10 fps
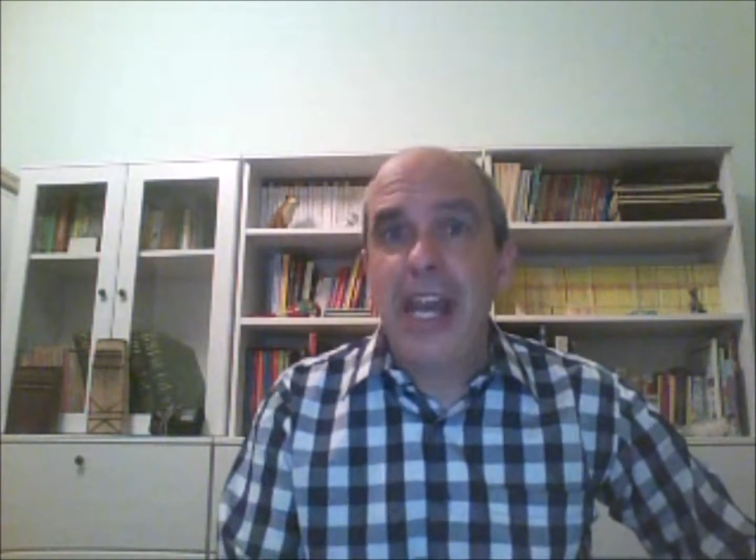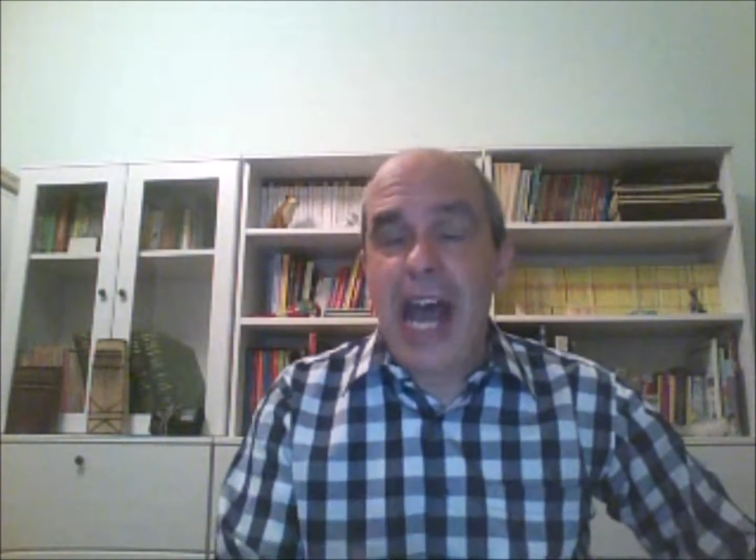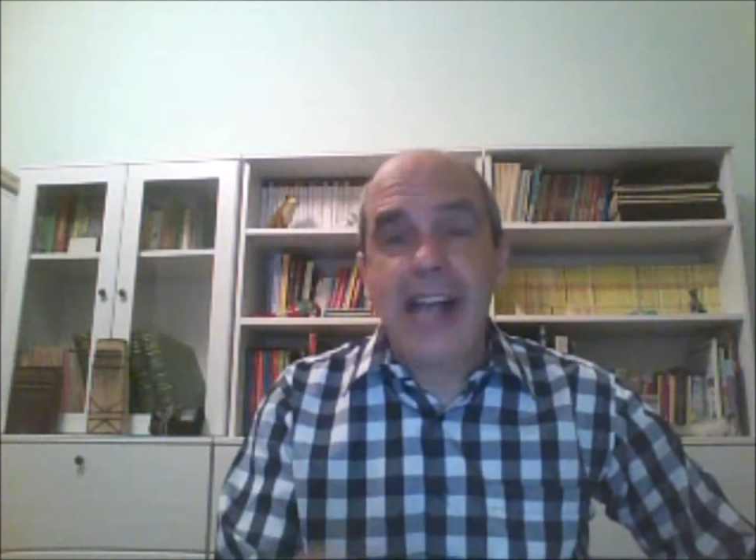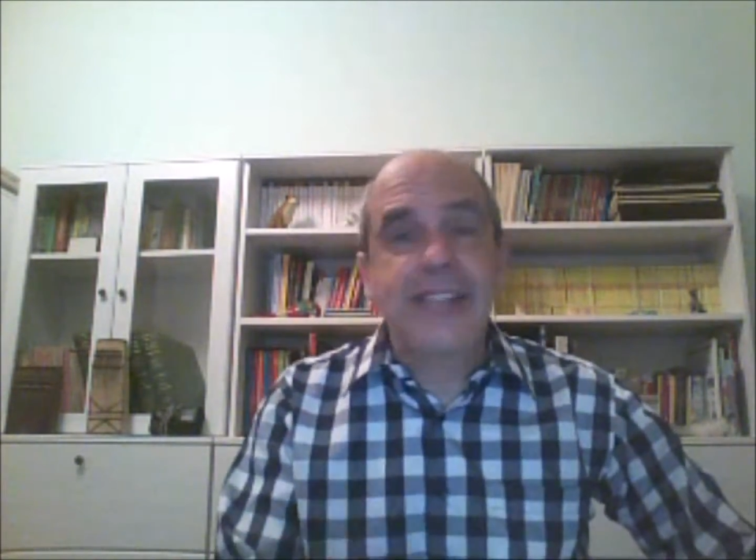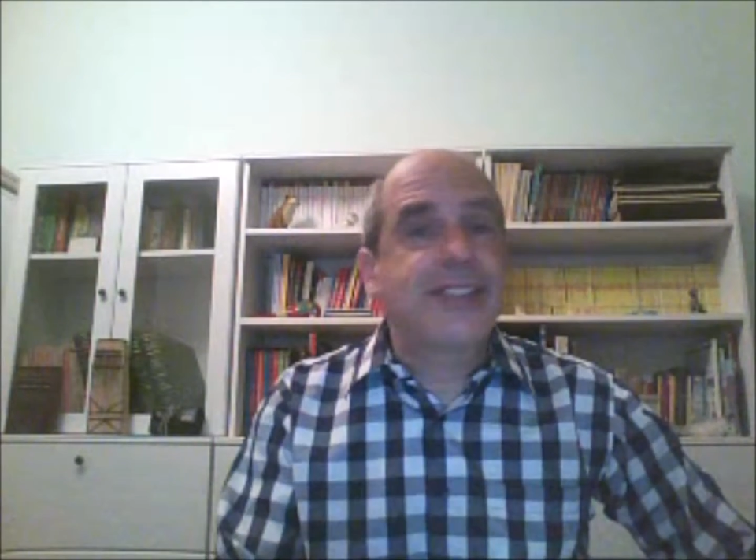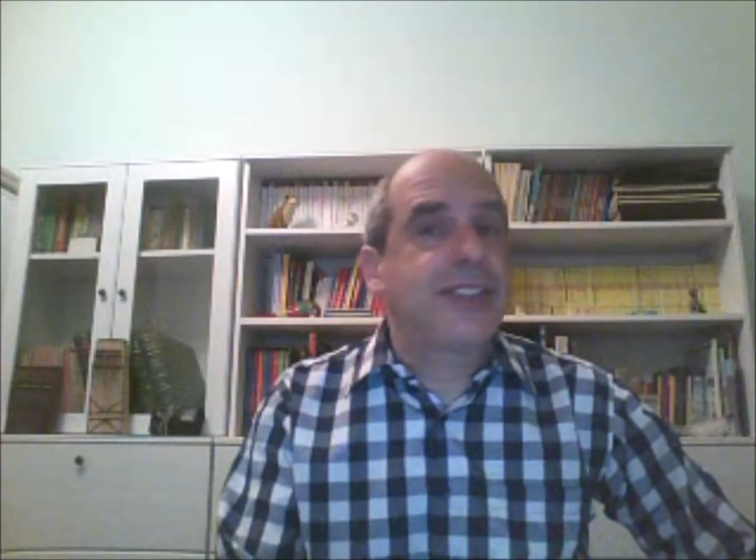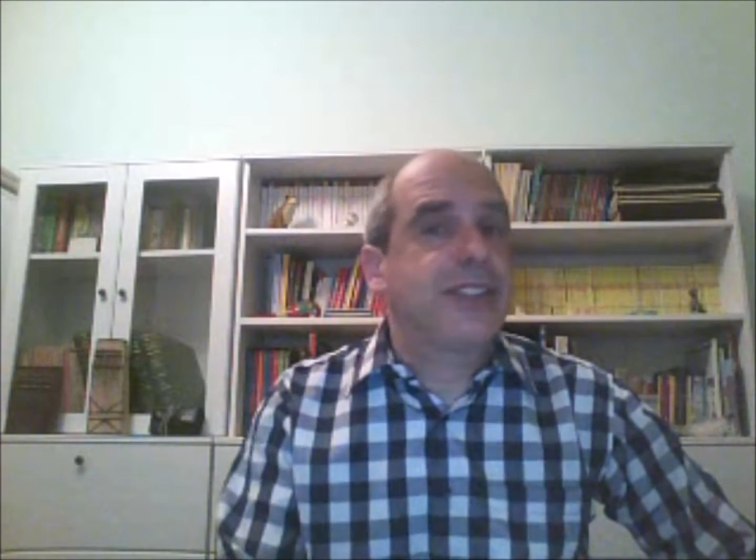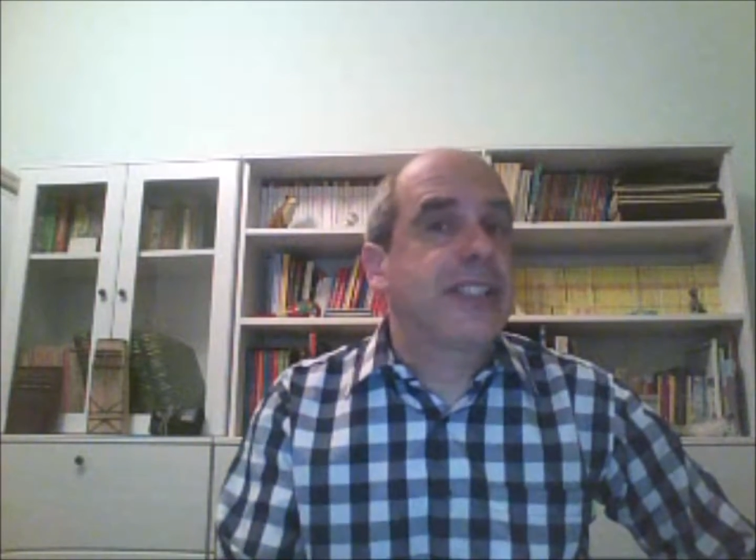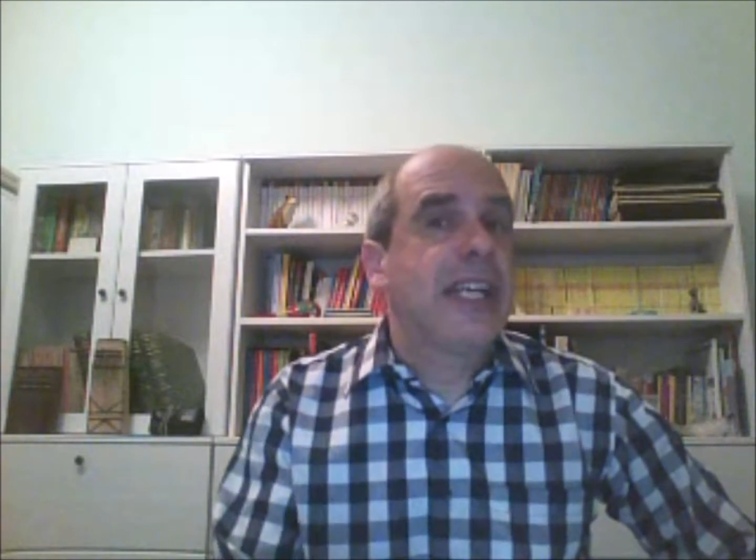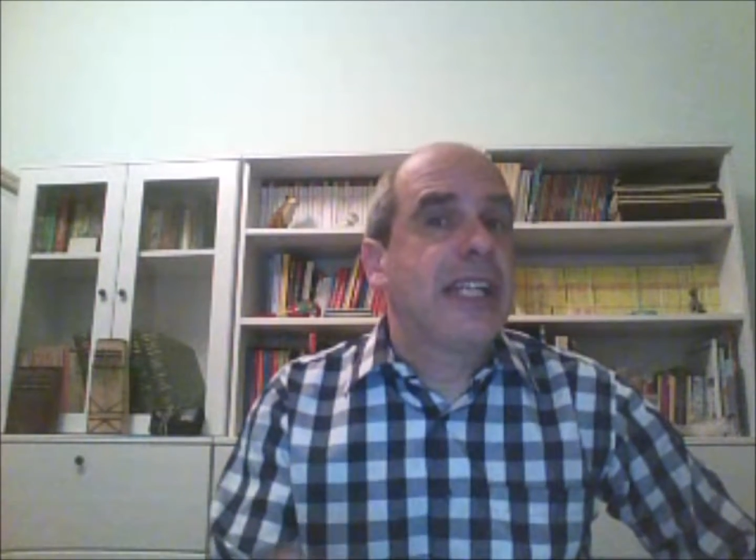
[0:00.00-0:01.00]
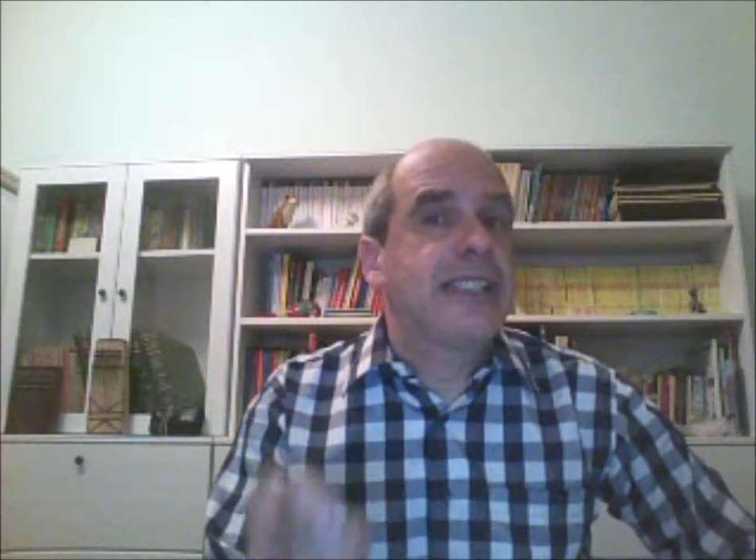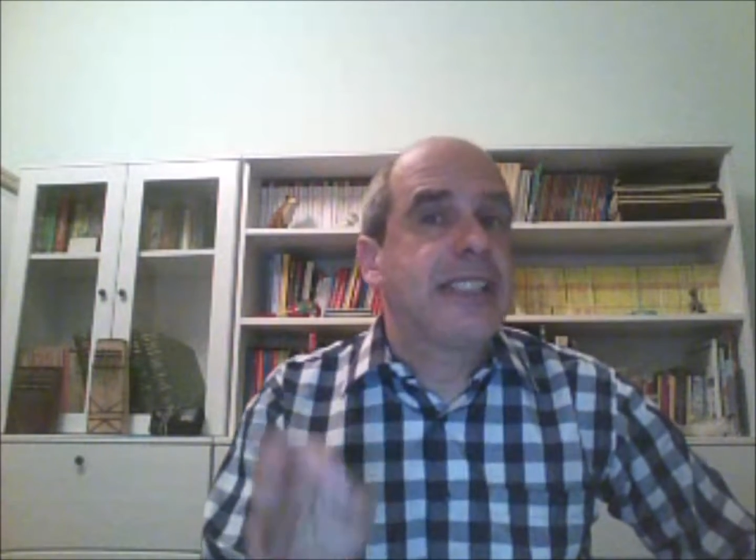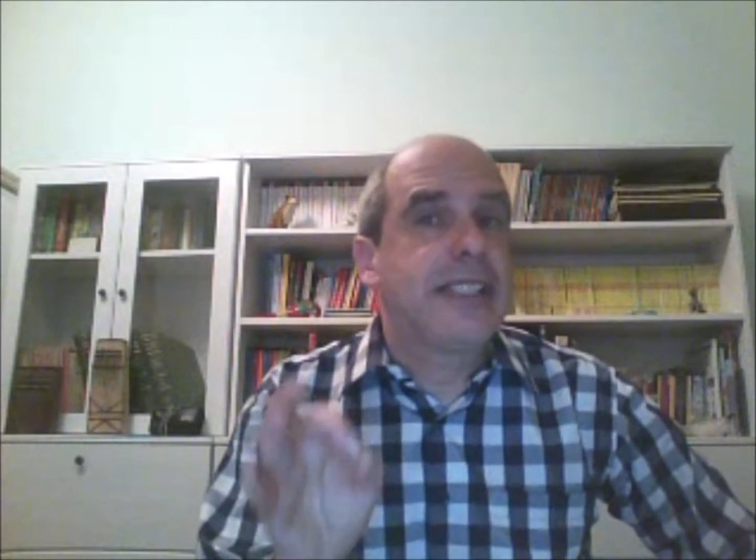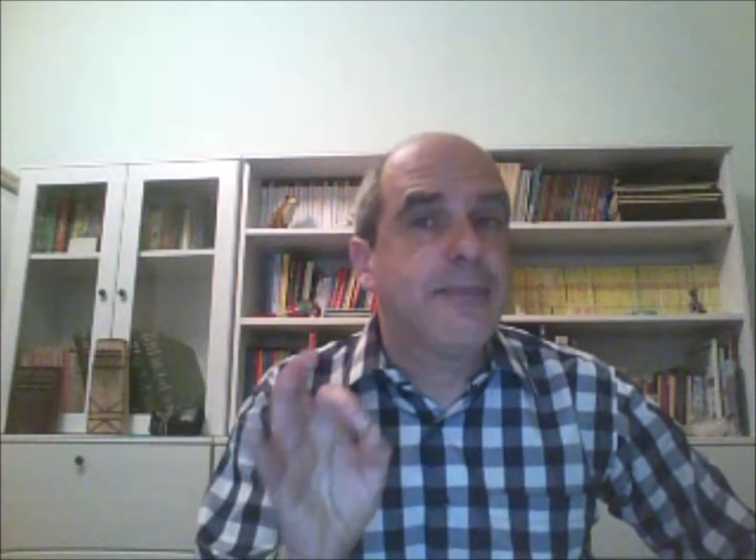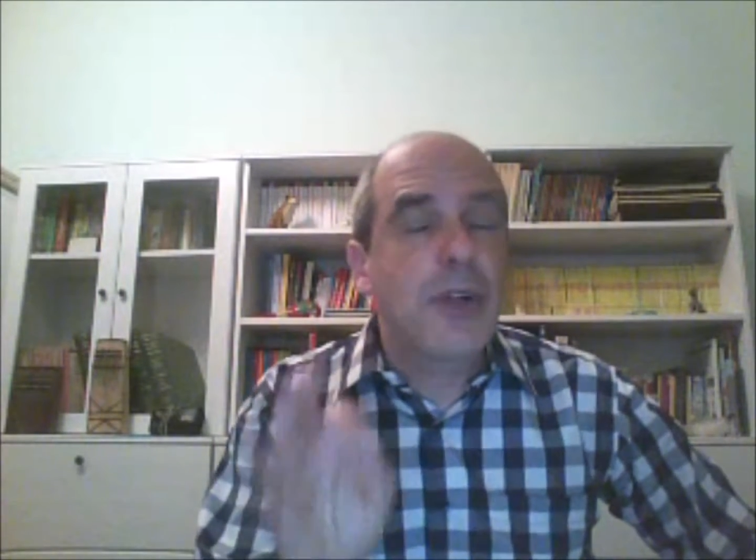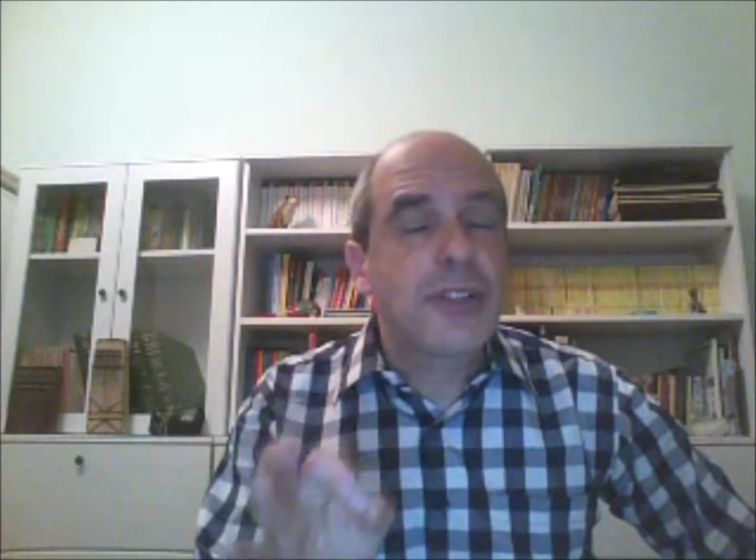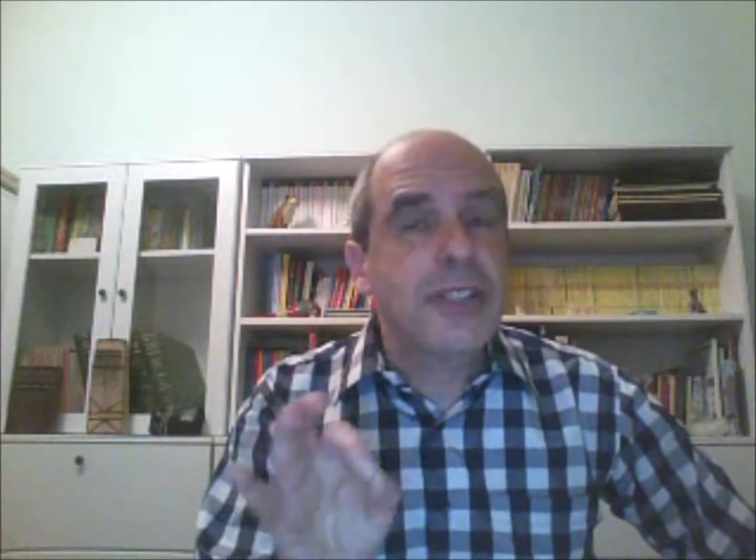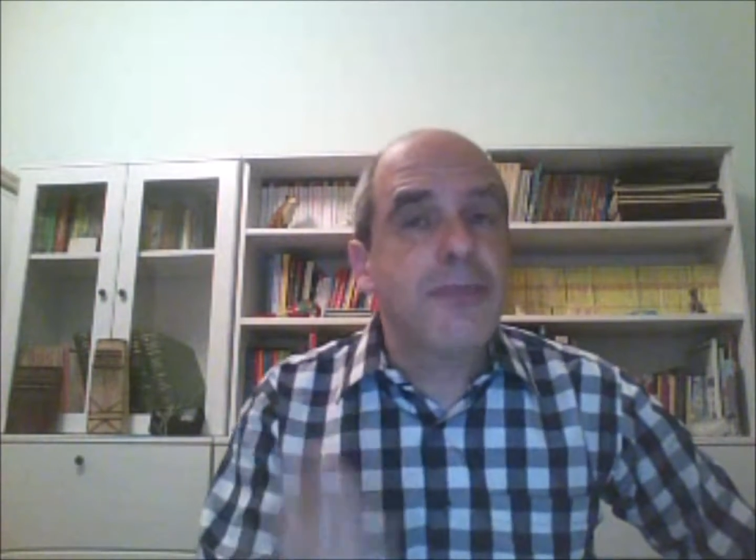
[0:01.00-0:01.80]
answers that the most